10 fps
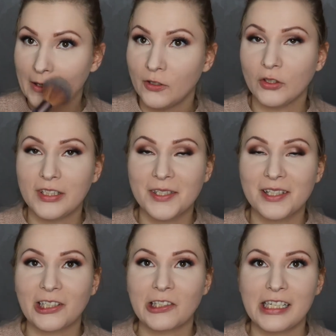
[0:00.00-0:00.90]
not
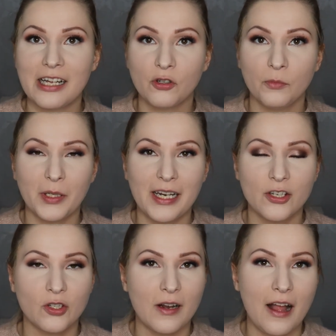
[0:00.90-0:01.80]
necessarily a
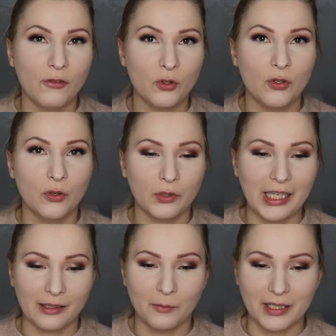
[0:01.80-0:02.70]
combination I would do
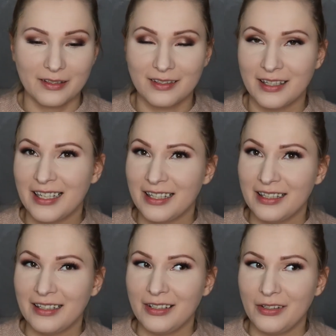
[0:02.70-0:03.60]
that much
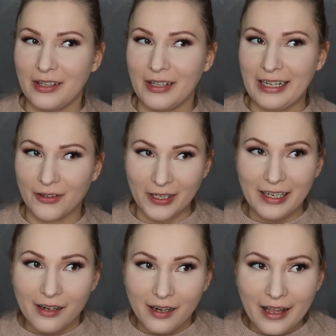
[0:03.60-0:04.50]
in
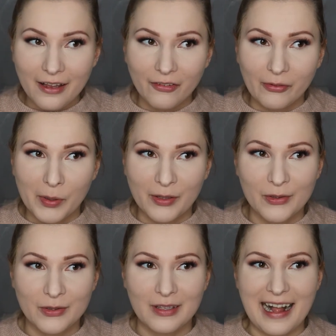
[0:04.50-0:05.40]
real life,
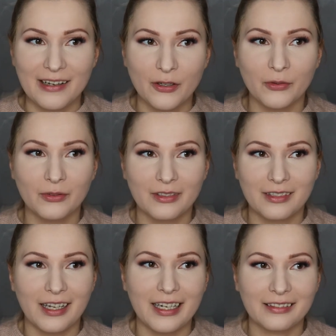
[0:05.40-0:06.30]
because I don't
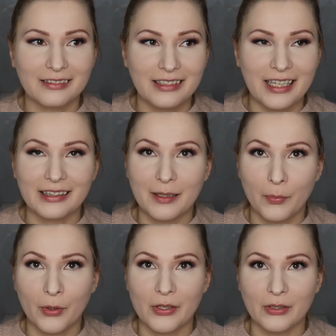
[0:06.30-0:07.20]
kind of get the
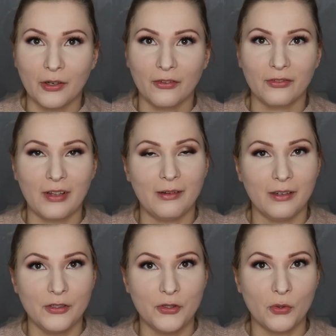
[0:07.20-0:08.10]
point of
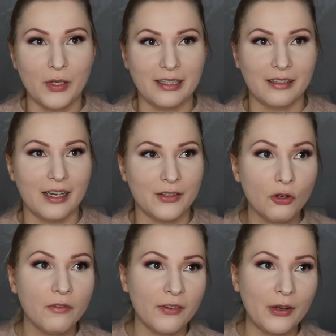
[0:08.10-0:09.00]
doing a
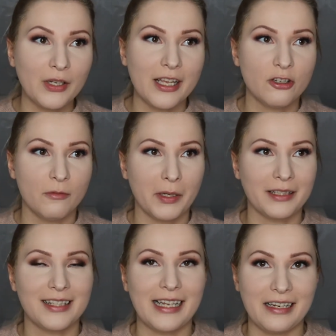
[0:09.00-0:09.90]
dewy foundation
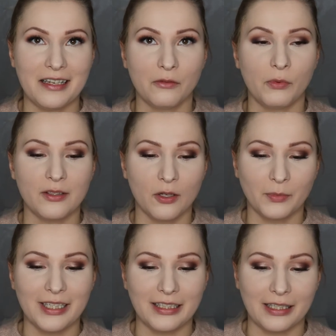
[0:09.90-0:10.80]
but setting it with
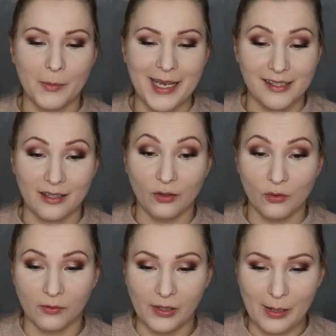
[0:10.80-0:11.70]
something that makes it
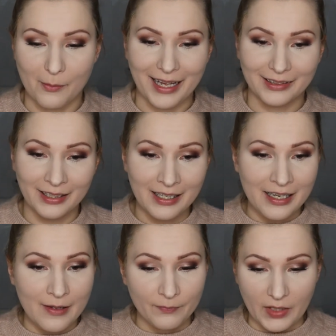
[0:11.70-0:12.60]
look really matte.
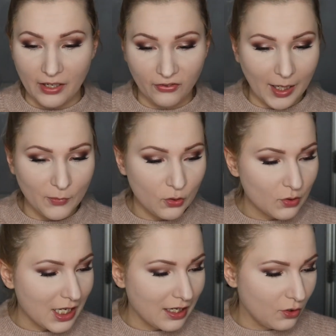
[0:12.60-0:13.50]
If I'm
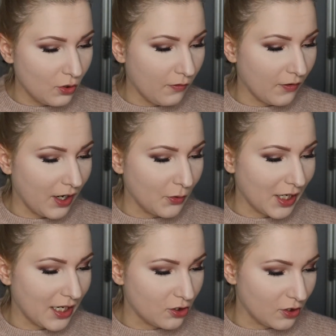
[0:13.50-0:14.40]
using dewy
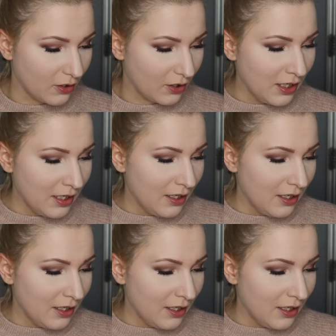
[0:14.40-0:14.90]
foundation,